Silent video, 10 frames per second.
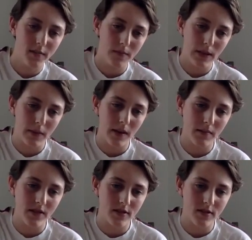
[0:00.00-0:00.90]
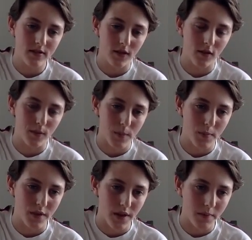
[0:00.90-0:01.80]
Maybe I just don't
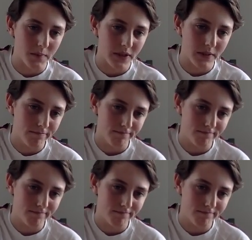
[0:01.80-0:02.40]
remember them, but